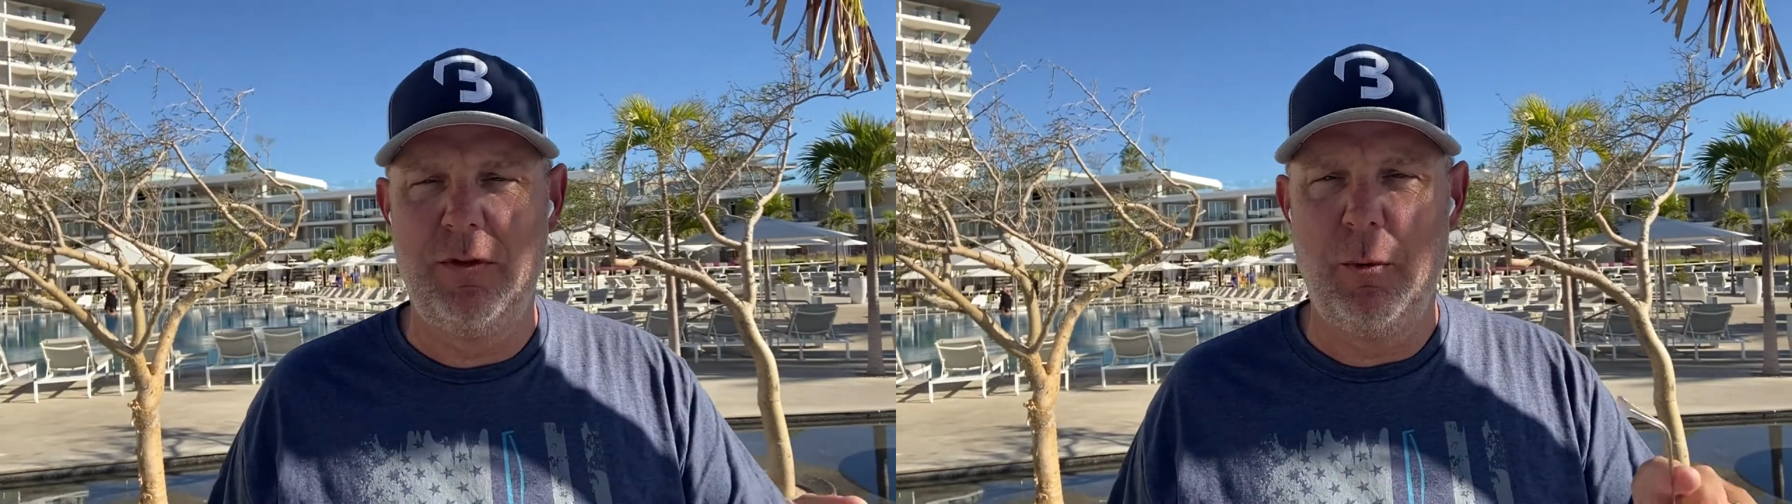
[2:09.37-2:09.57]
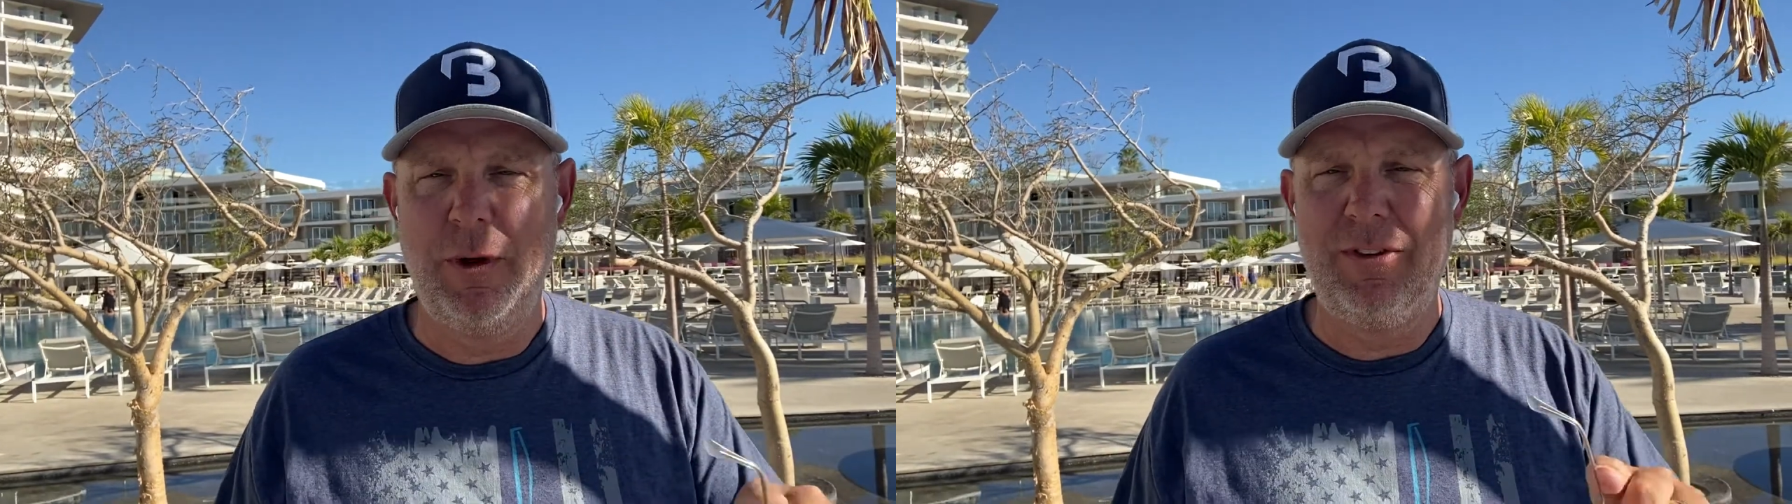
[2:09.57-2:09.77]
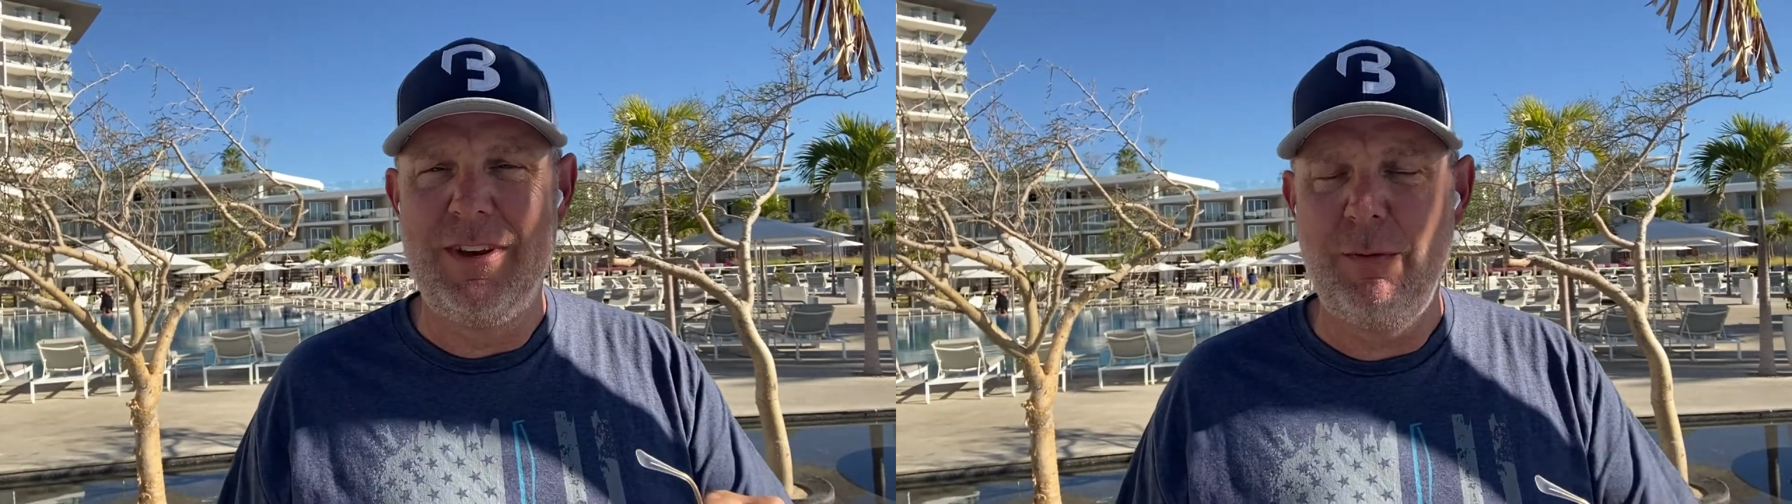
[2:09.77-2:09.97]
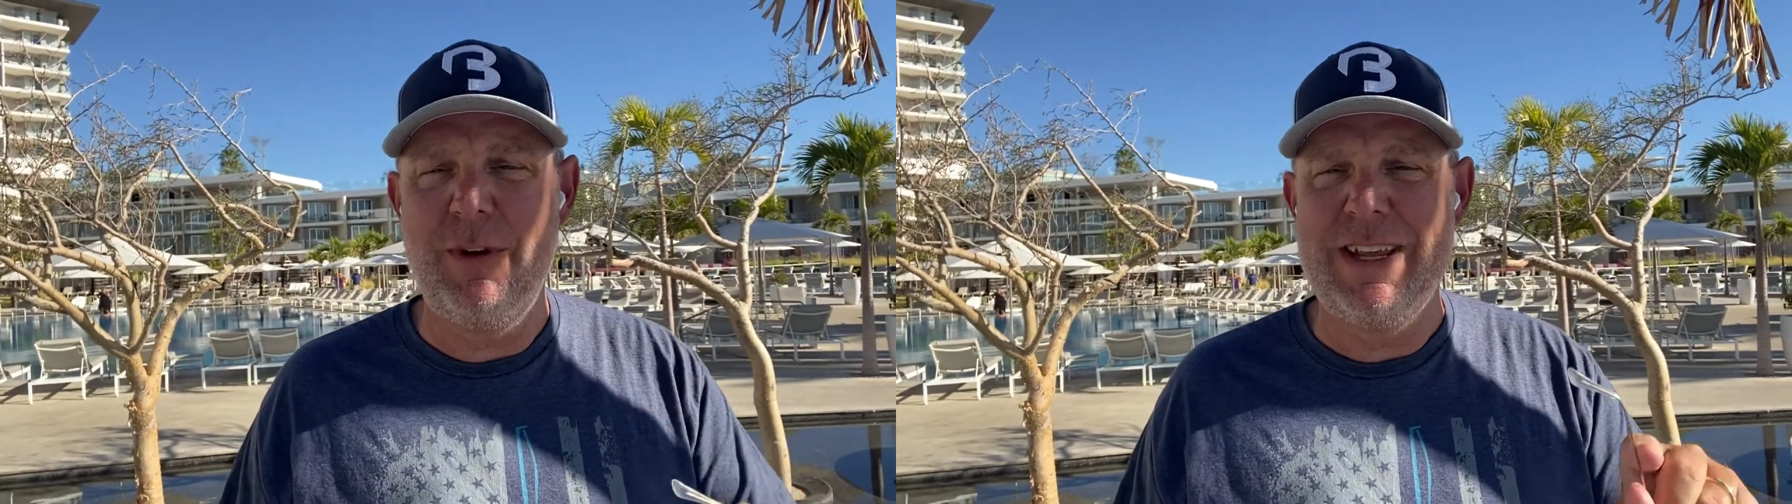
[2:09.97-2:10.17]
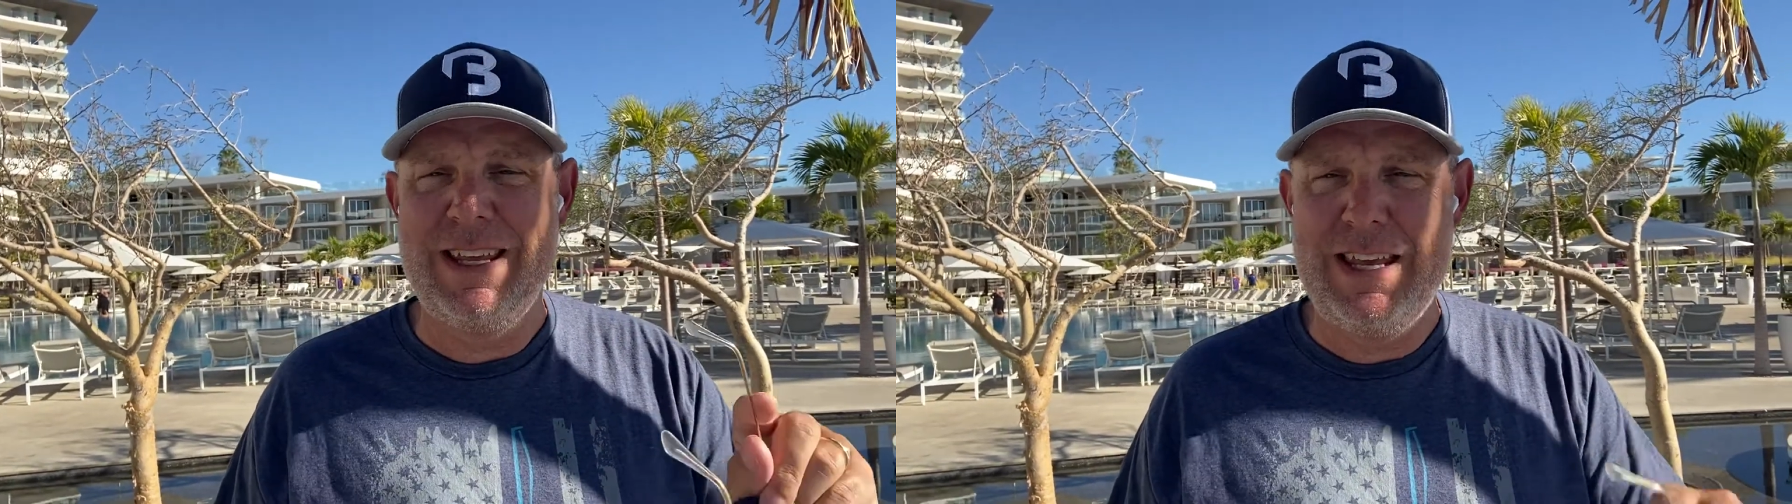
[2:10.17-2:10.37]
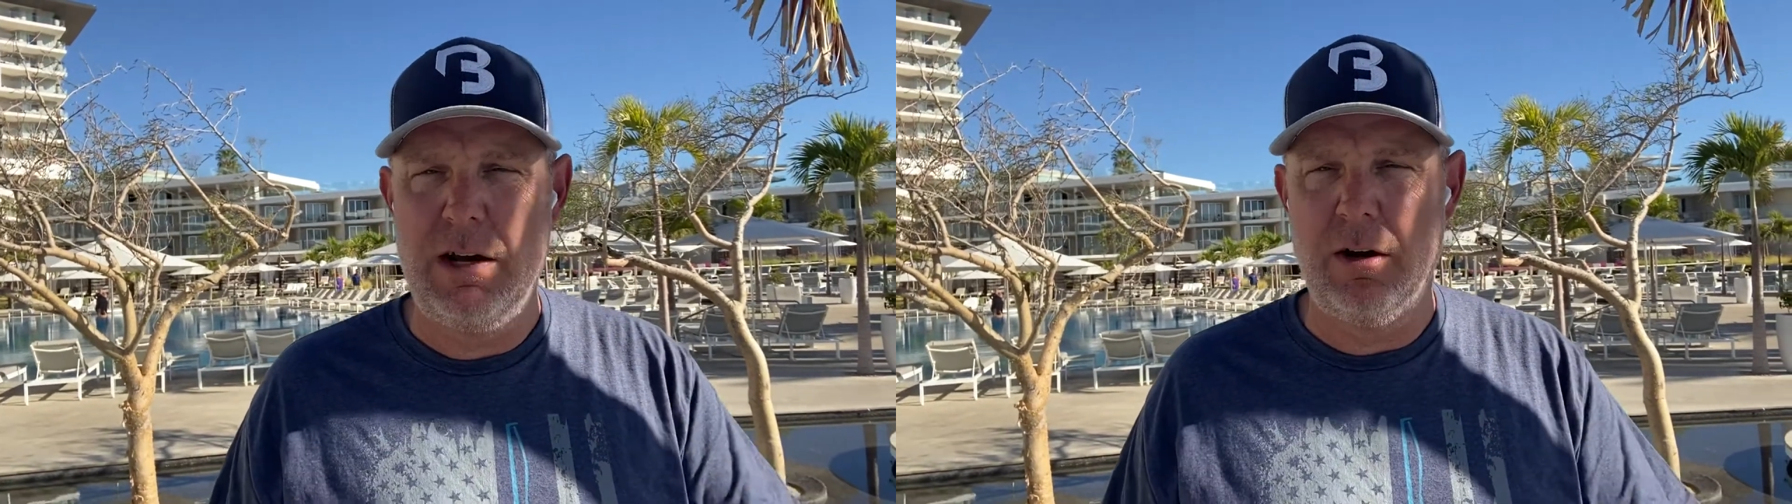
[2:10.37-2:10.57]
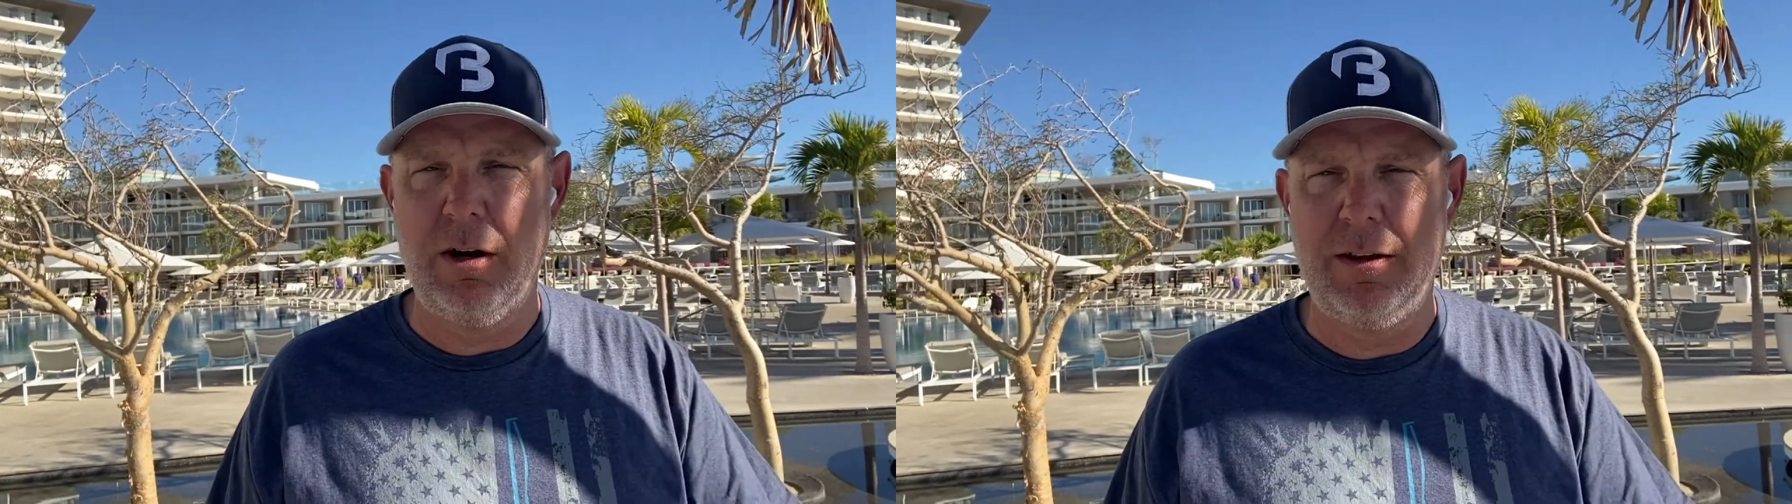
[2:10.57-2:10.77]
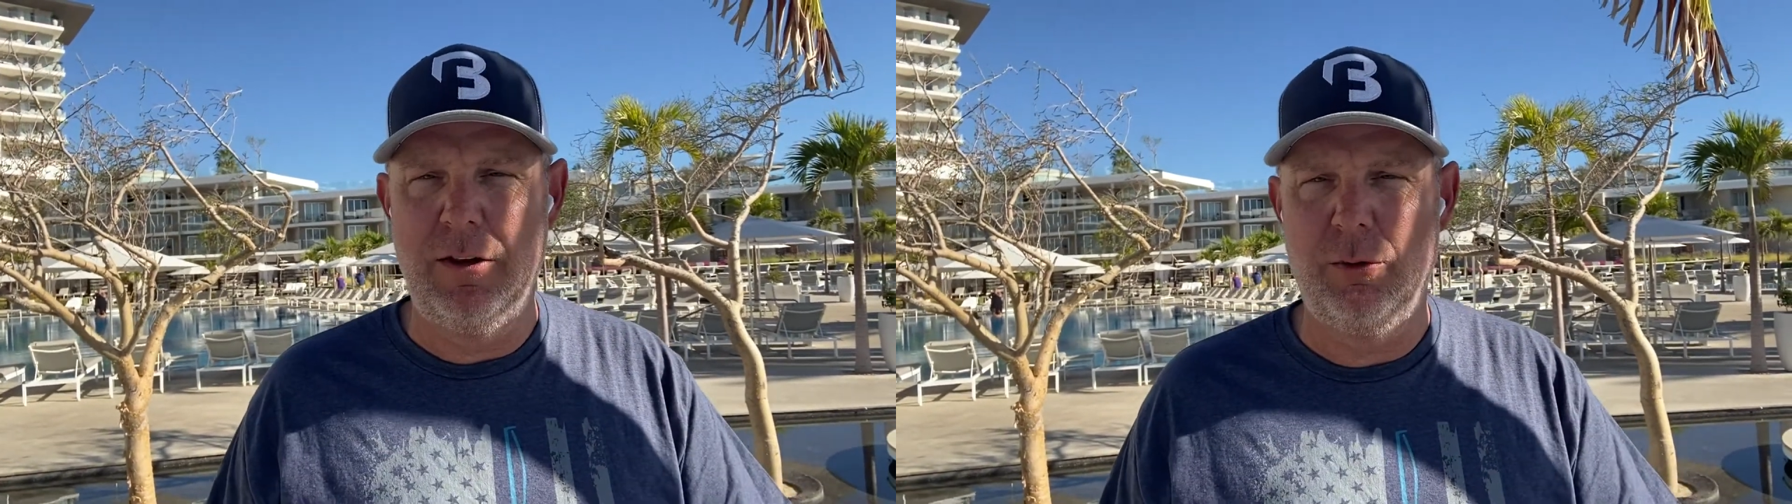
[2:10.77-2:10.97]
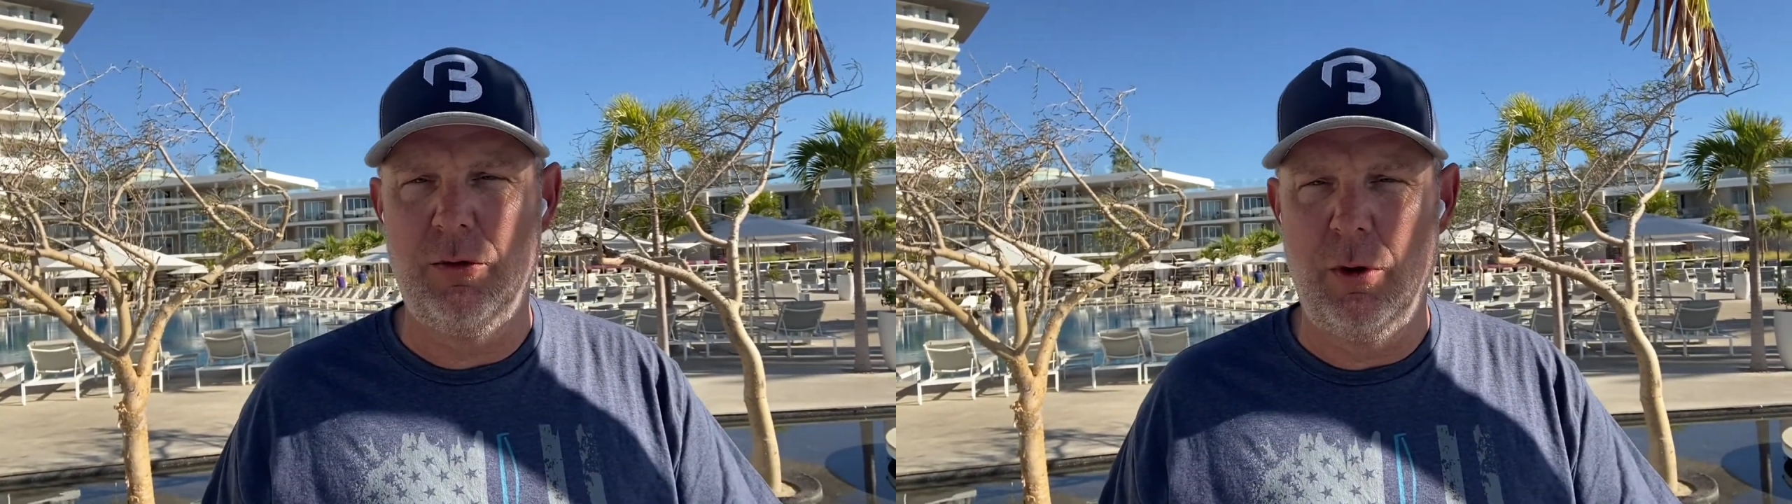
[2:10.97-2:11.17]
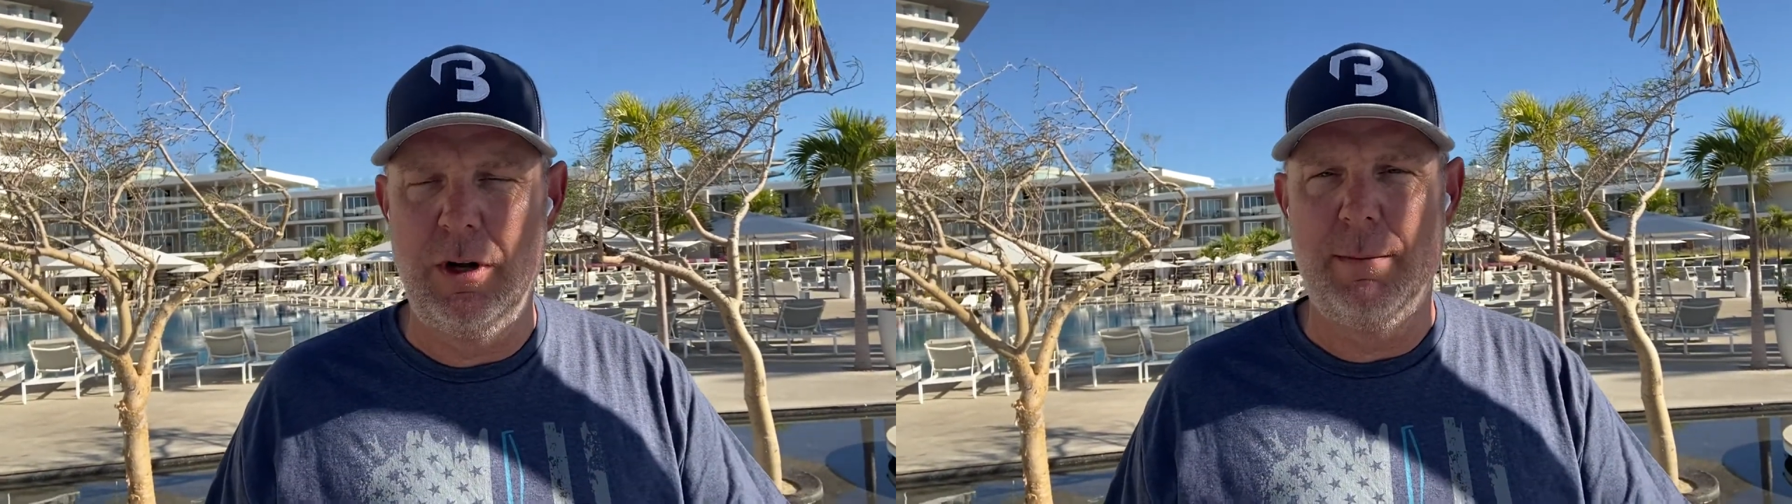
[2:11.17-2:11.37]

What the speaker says: So what's different here at this resort,